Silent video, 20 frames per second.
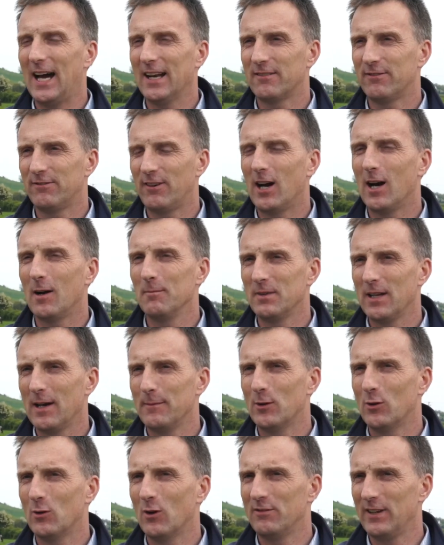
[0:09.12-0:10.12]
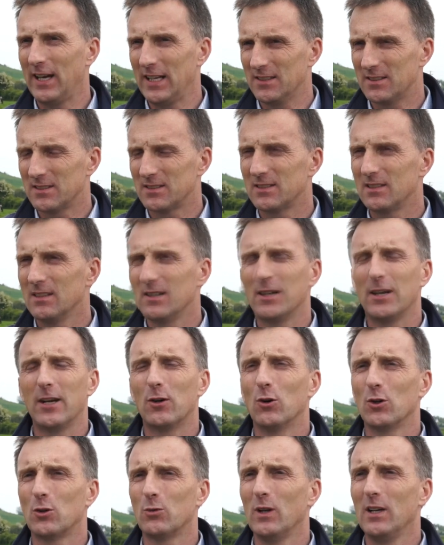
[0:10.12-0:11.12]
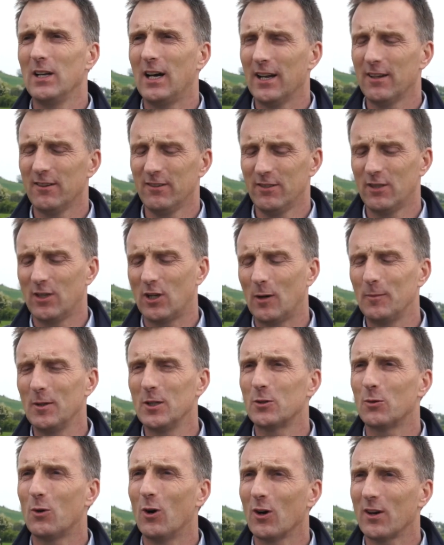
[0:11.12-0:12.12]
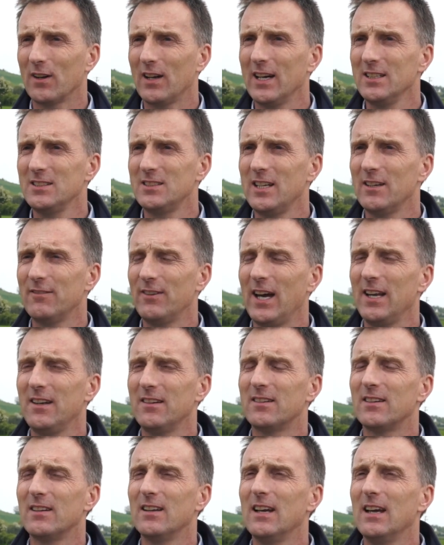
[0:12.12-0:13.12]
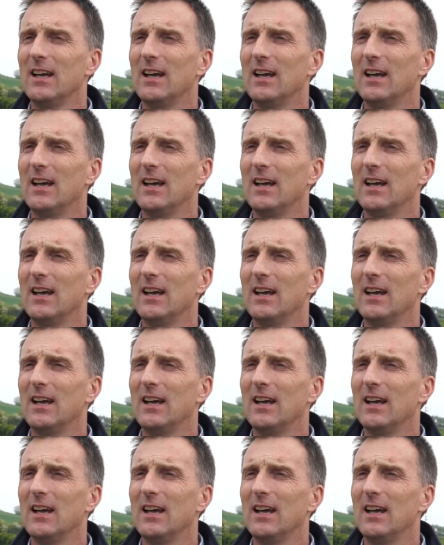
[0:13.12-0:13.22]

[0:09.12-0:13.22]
at farm demo events. They go to a lot of trouble to organise the event,